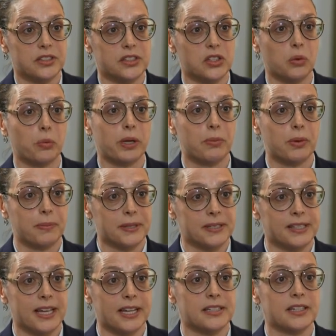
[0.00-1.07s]
So we
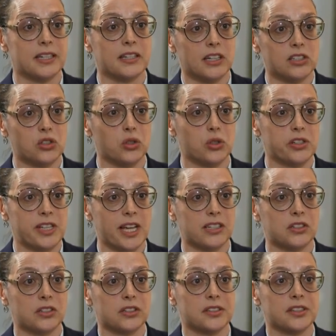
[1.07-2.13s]
represent industrial
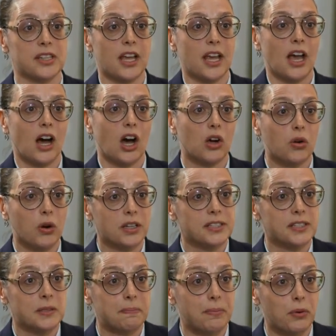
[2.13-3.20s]
sectors across
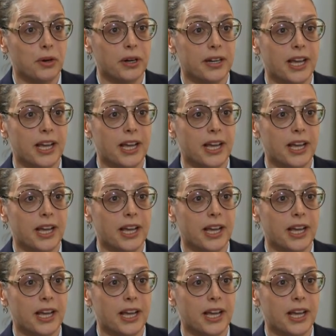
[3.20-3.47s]
the board,